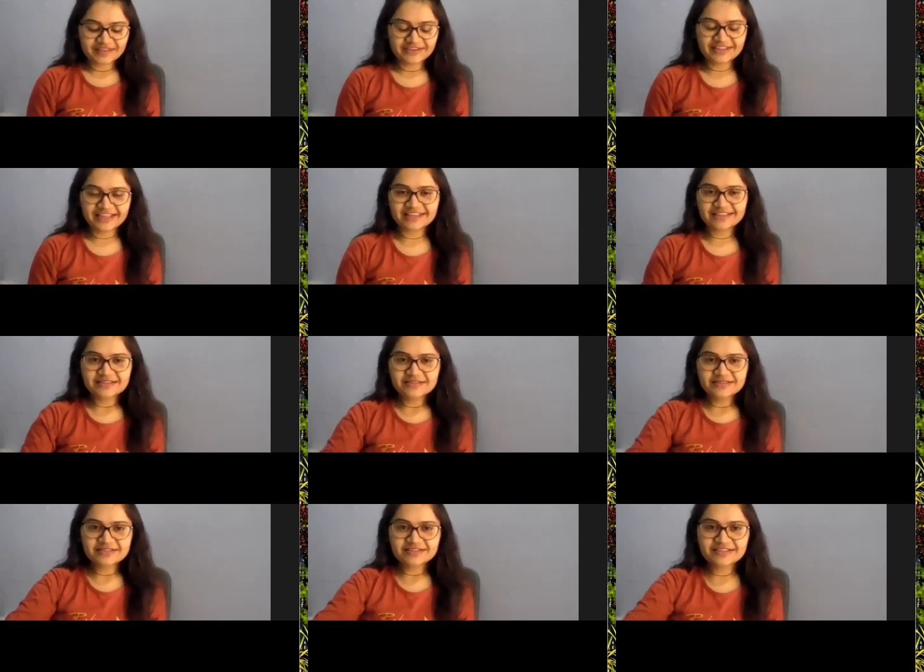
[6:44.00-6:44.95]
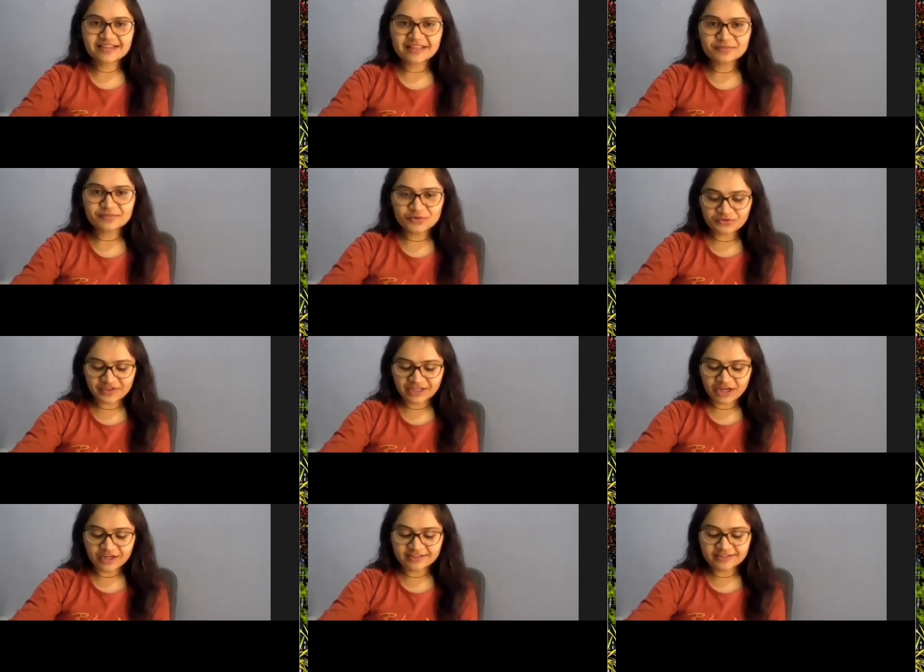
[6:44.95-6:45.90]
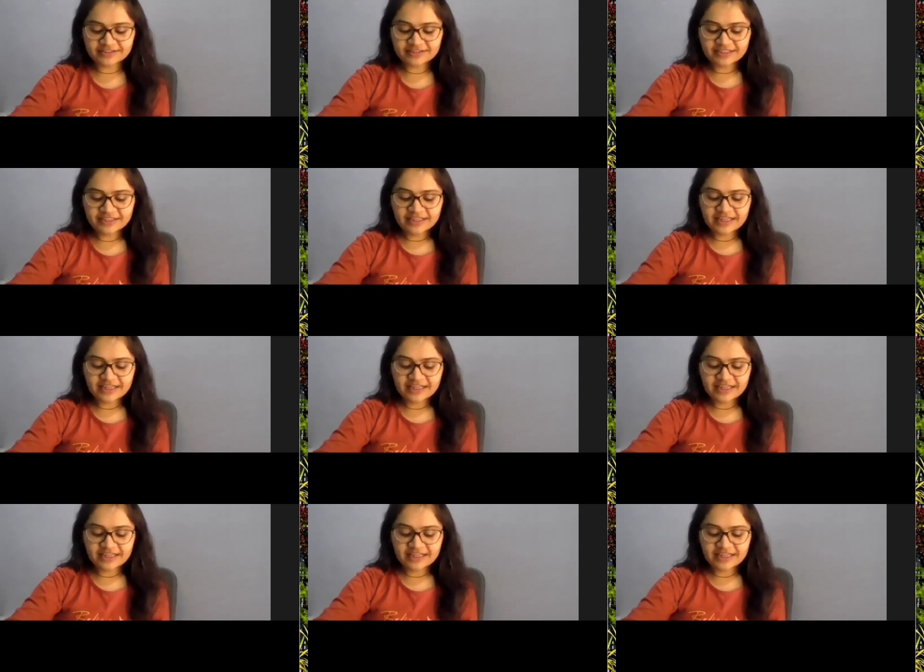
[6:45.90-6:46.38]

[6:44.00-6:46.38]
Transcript: Okay. So Siddhant, moving on.